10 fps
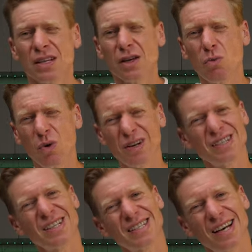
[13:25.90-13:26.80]
So what
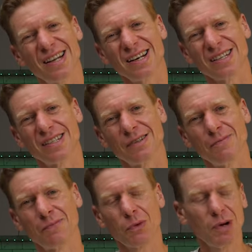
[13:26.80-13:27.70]
does it tell us?
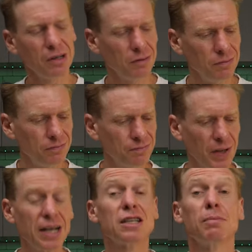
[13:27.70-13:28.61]
Well,
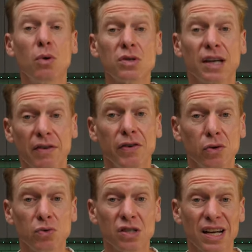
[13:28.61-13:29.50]
it supports Kevin Hall's